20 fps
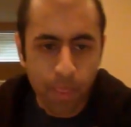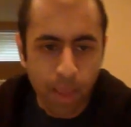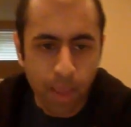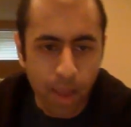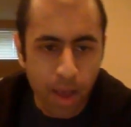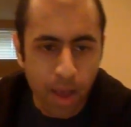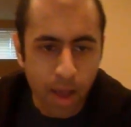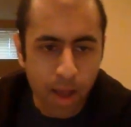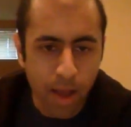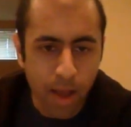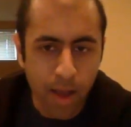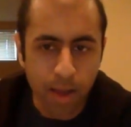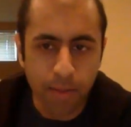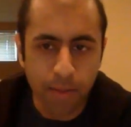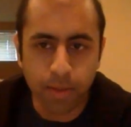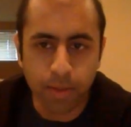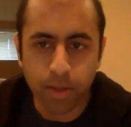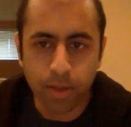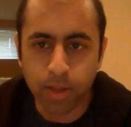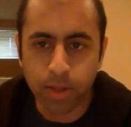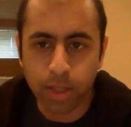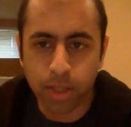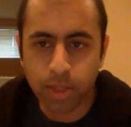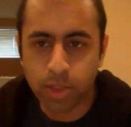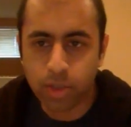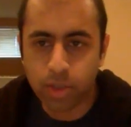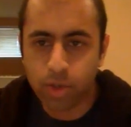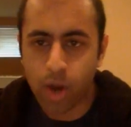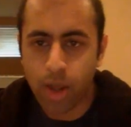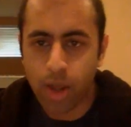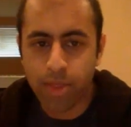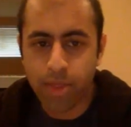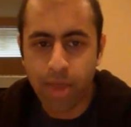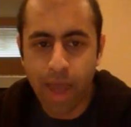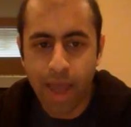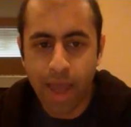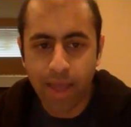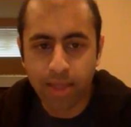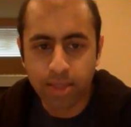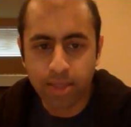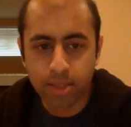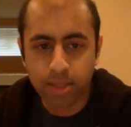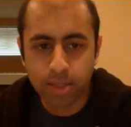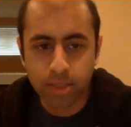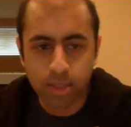um, let's try that.